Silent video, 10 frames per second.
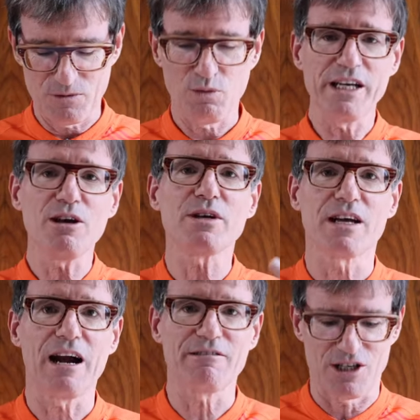When you go on
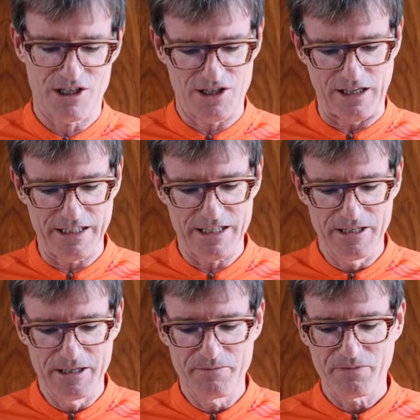the Irish site,
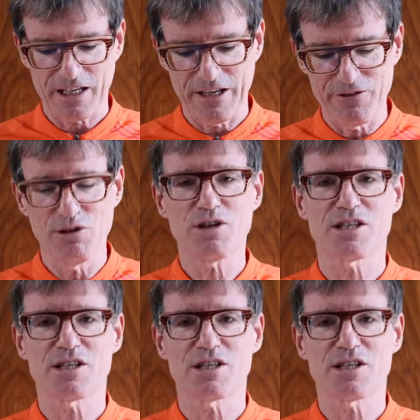if you